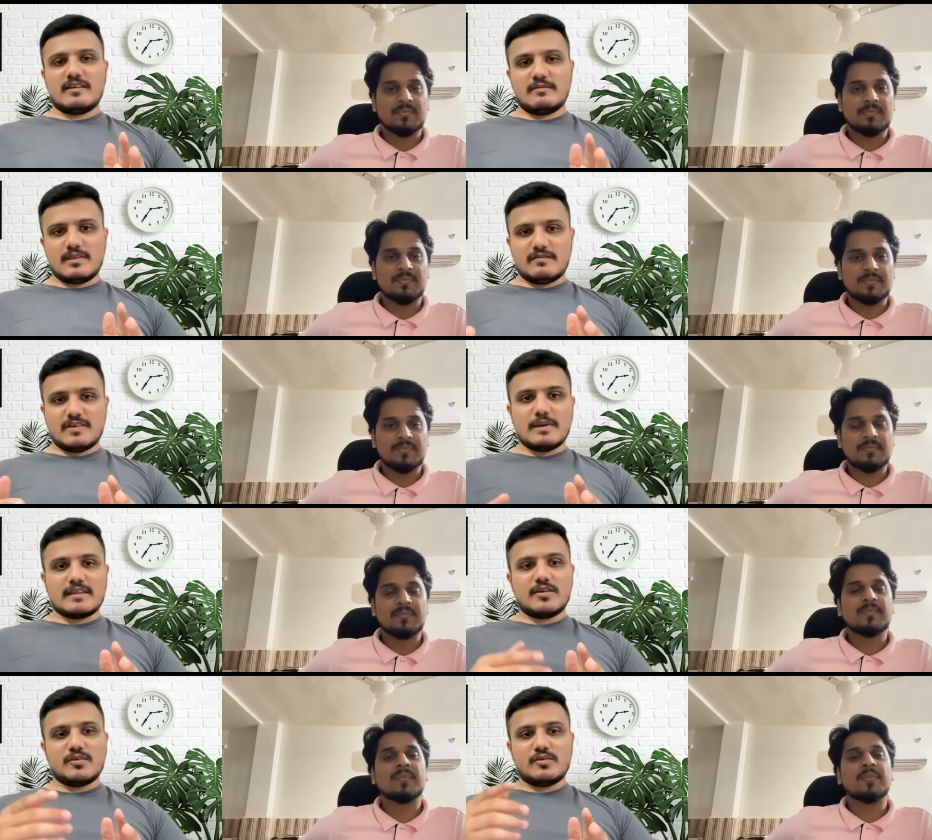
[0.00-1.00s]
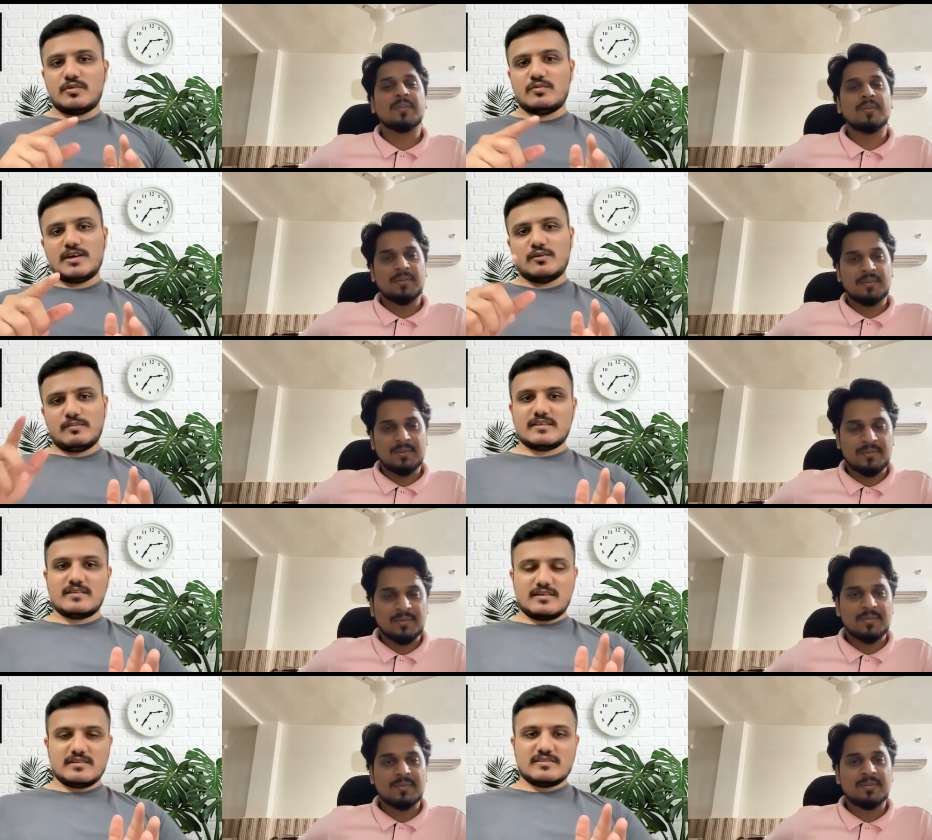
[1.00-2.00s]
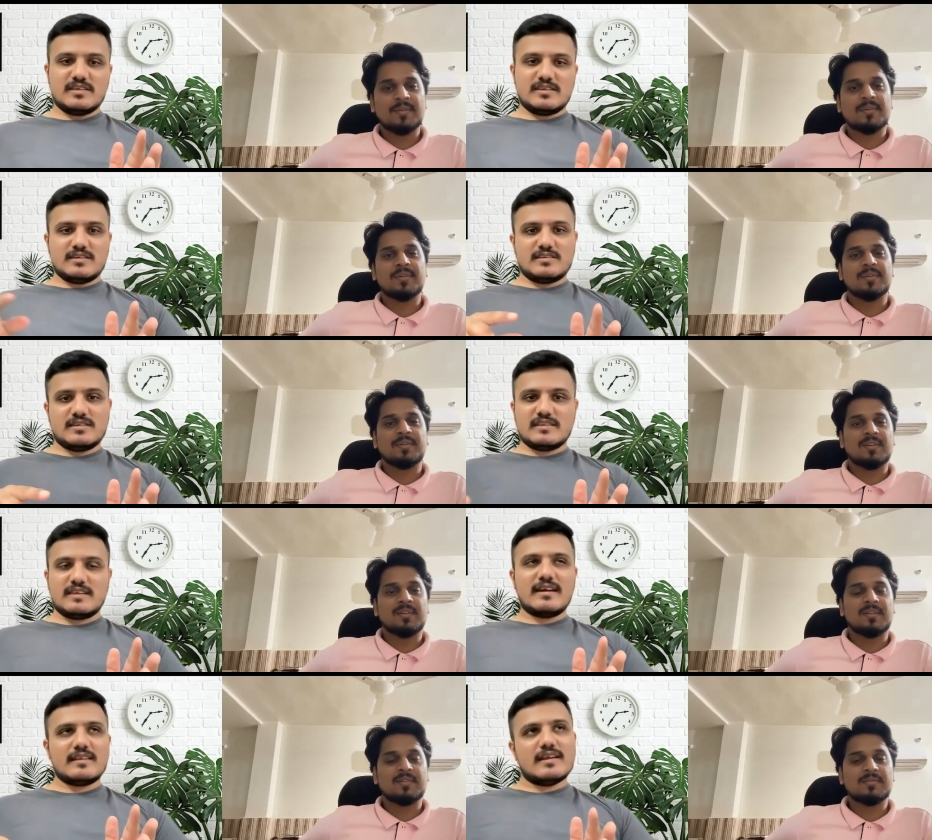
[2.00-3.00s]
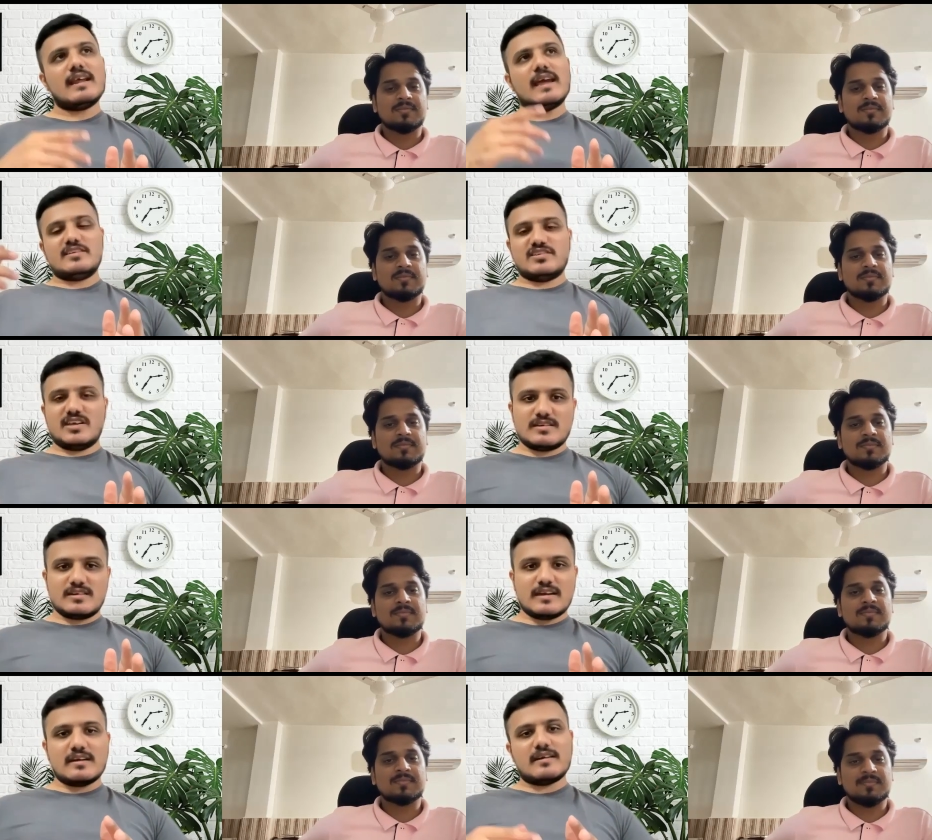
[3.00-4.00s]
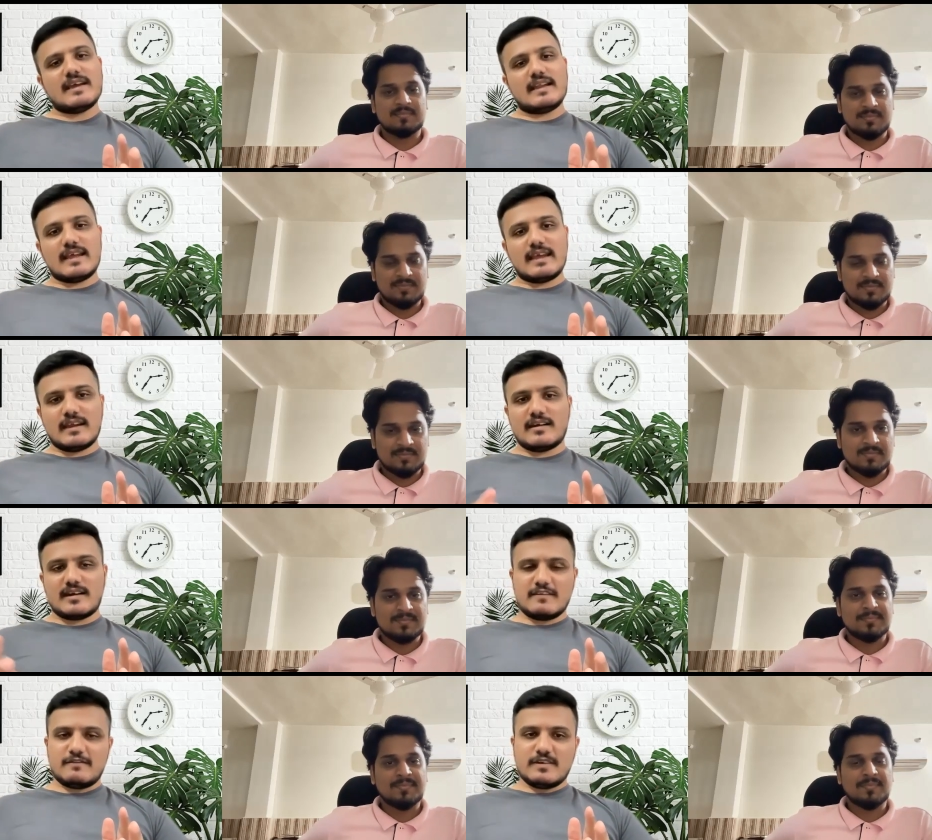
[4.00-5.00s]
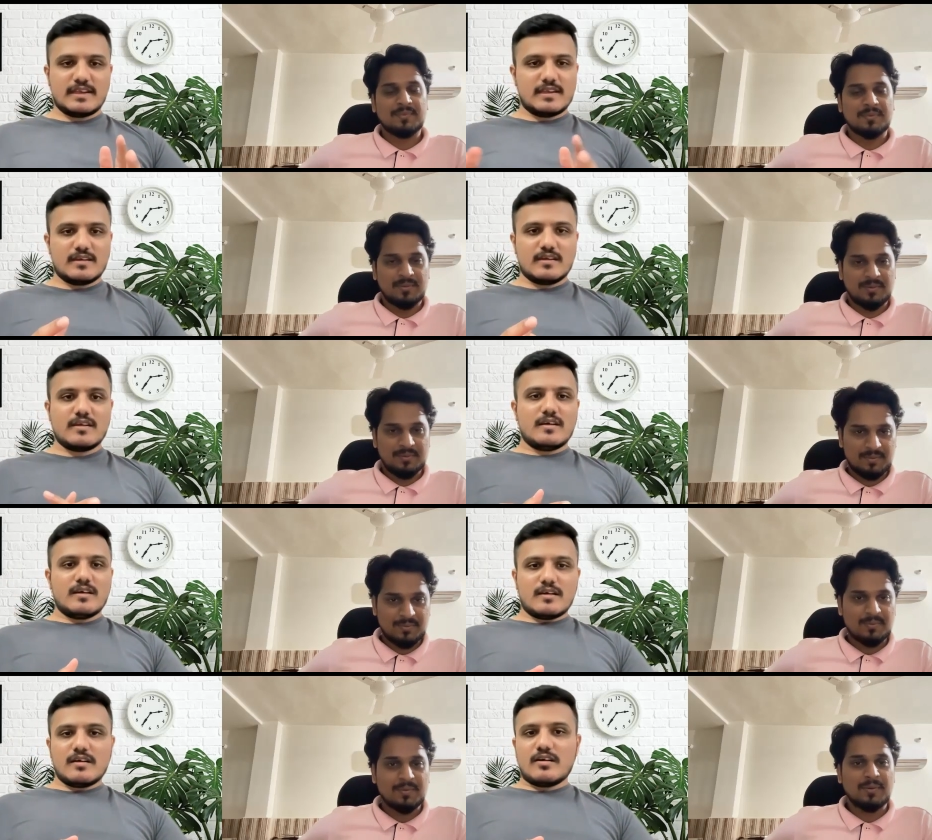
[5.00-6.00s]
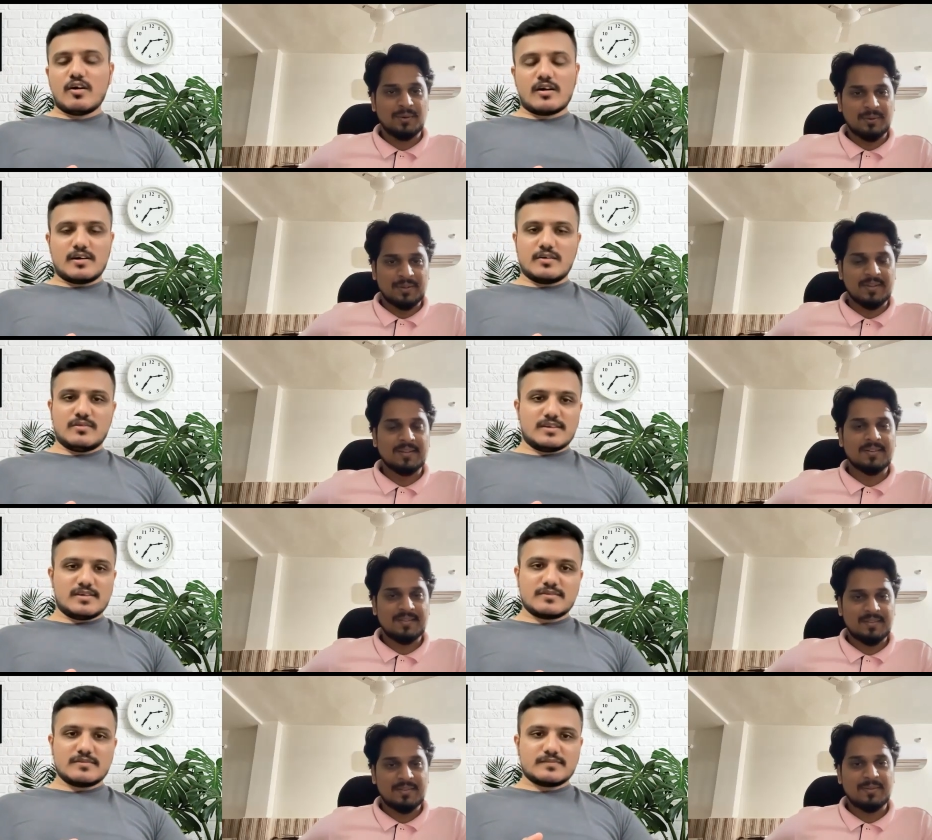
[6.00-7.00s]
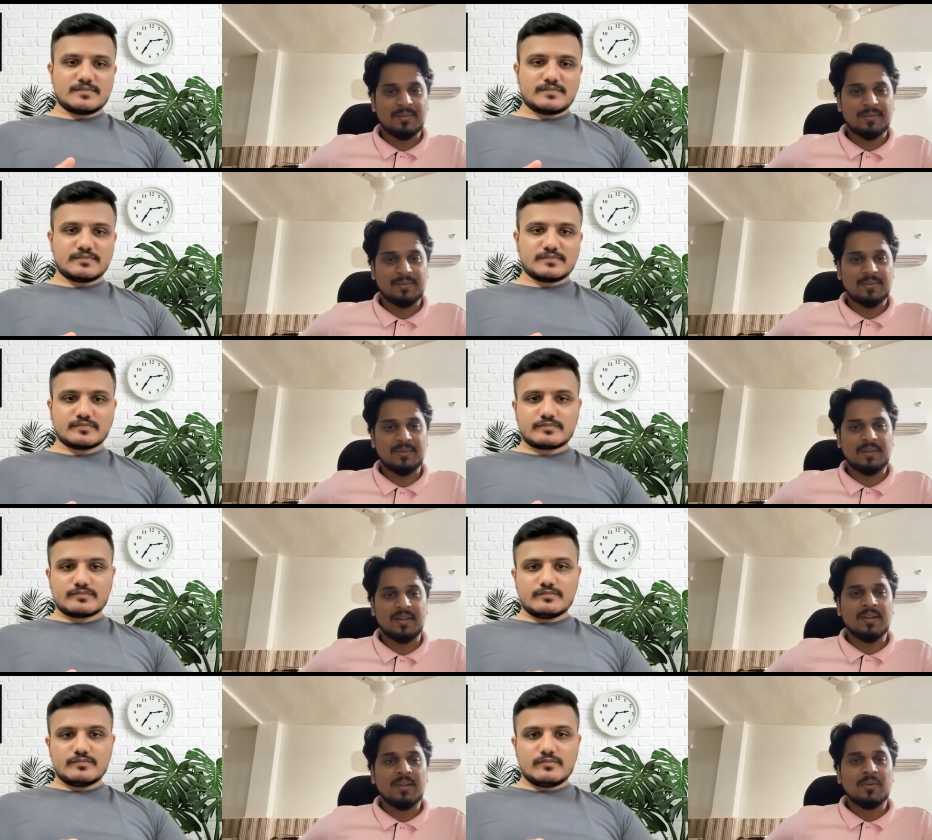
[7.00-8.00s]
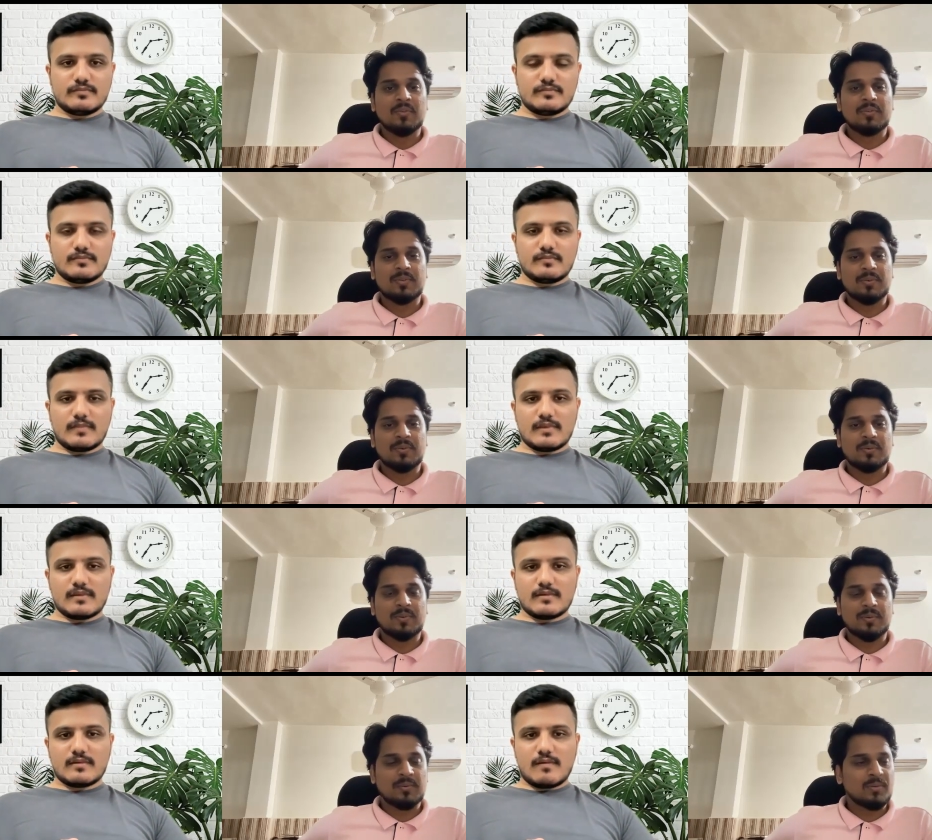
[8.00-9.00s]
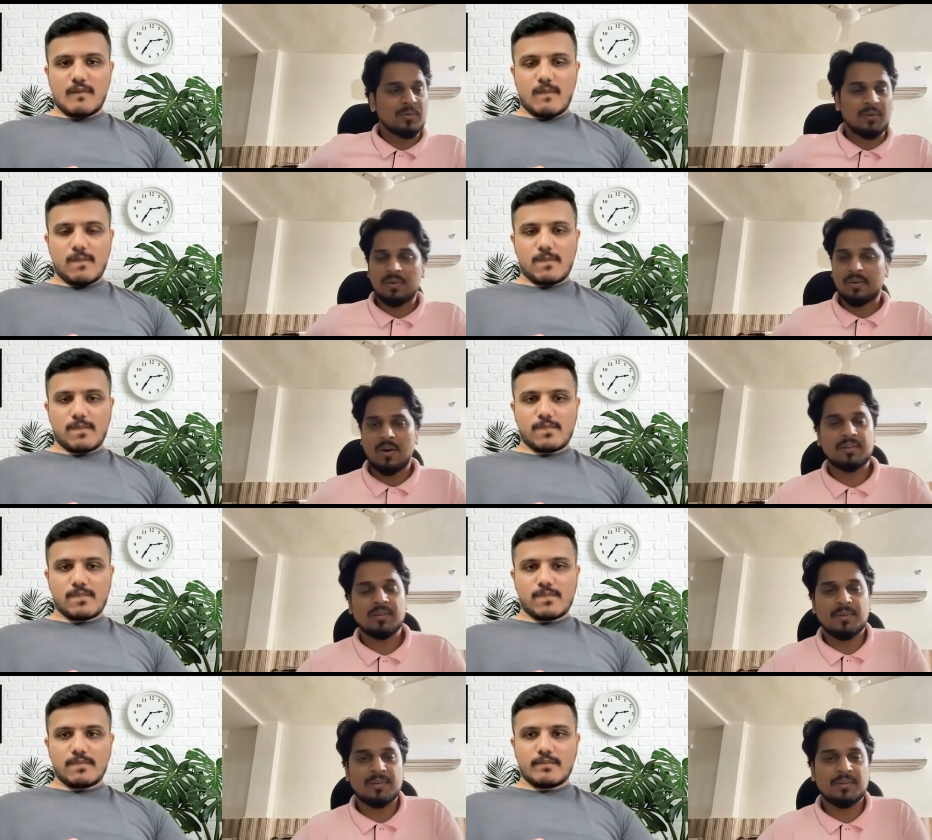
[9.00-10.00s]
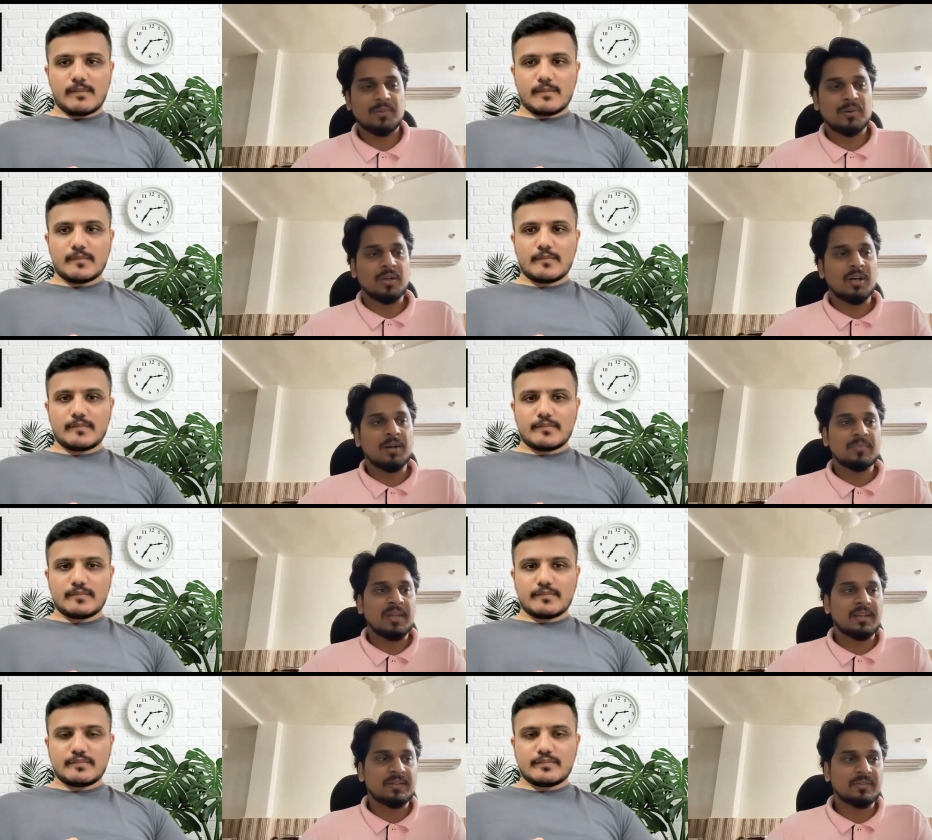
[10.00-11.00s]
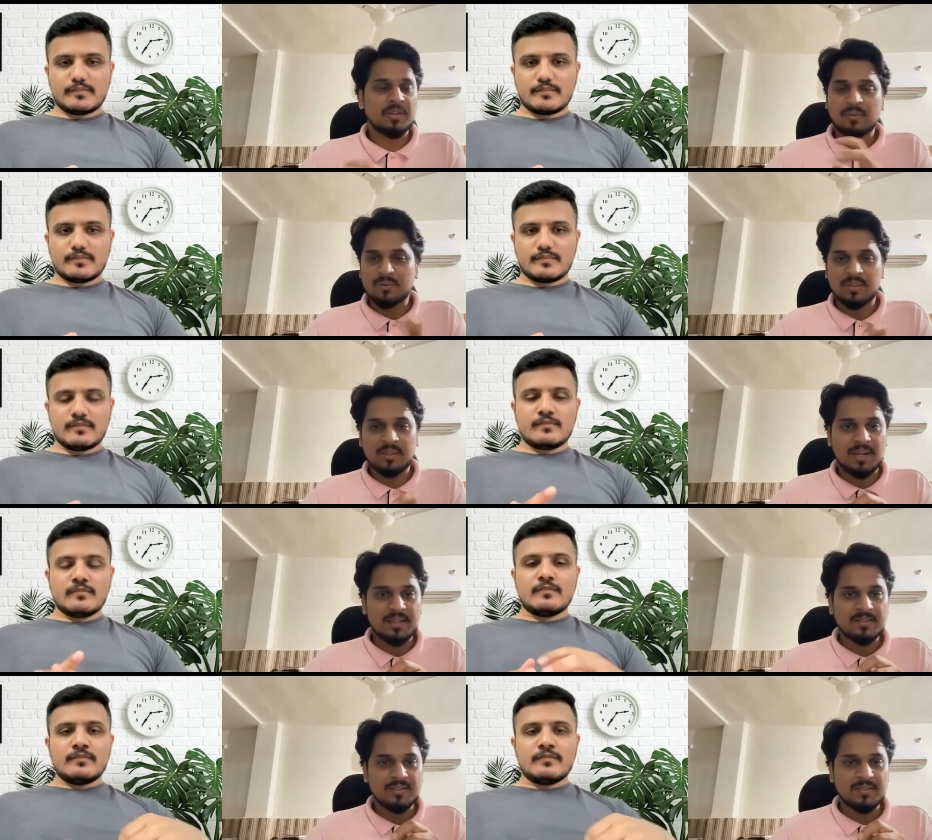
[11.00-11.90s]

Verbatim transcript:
Speaker 1: gave me the feedback that, you know, you need to make certain changes, this and that. Then I changed it, and again, like iteratively
Speaker 2: uh, oh. got into this. Okay. So awesome, awesome. So um, like just to summarize,